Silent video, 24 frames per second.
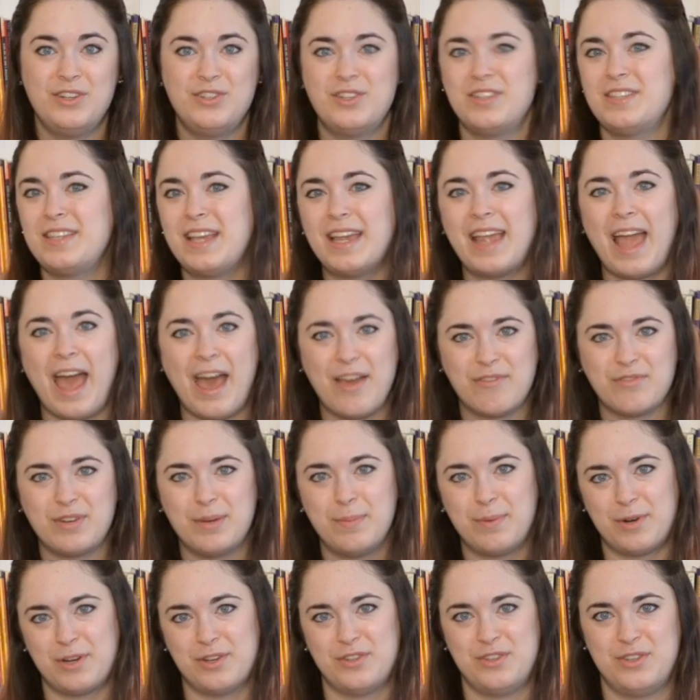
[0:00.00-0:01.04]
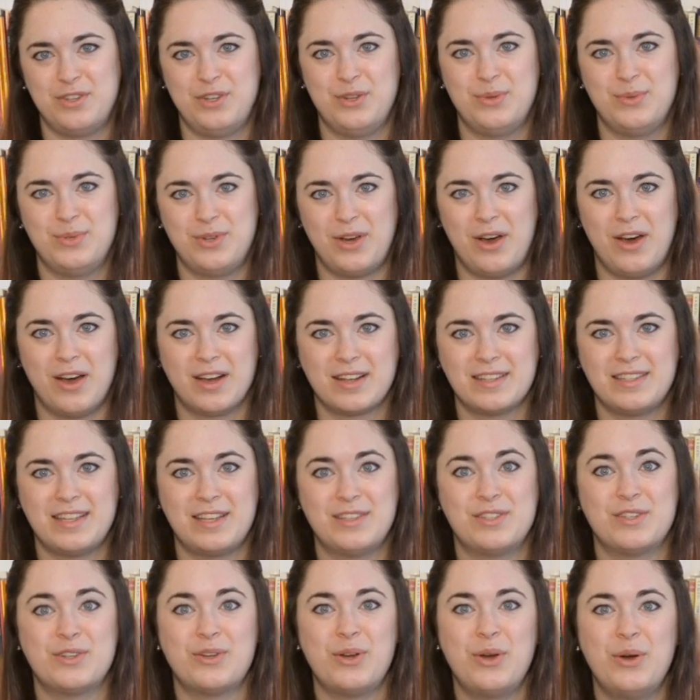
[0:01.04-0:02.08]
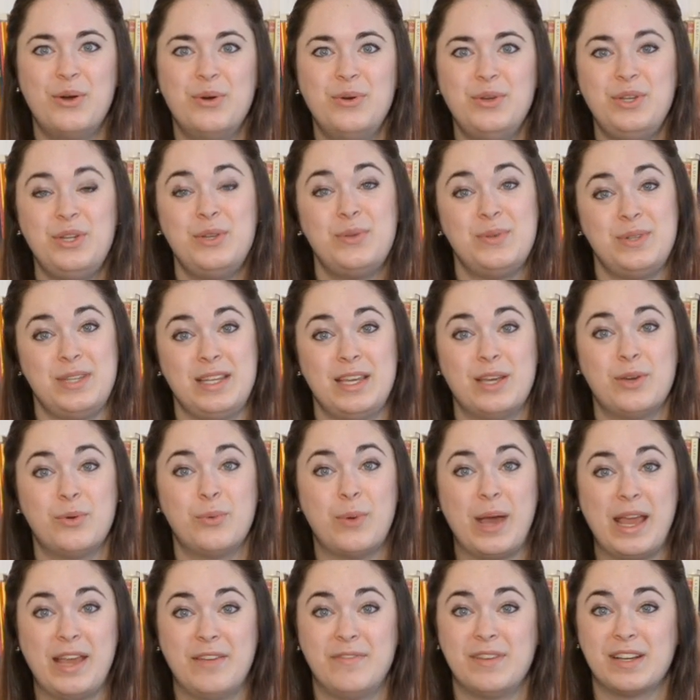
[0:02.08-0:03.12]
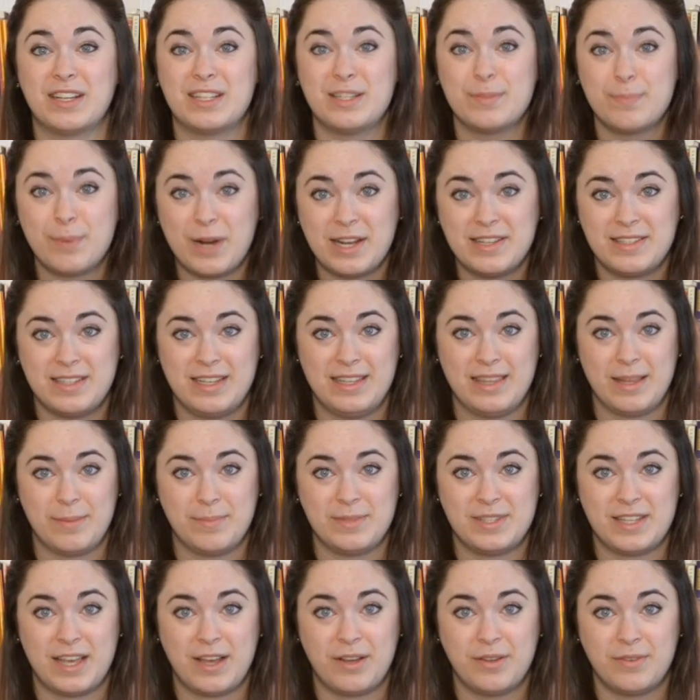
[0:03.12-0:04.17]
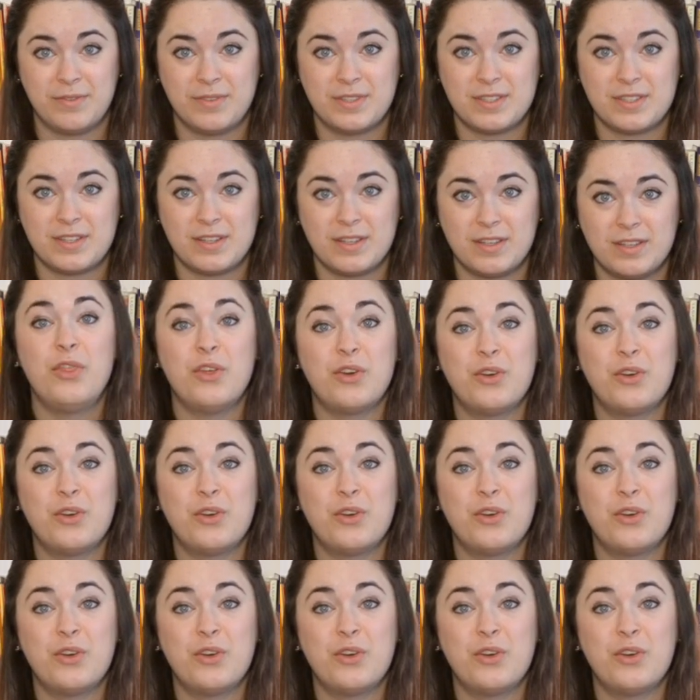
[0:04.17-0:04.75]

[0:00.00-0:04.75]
just like every person who talks has their own unique way of expressing themselves.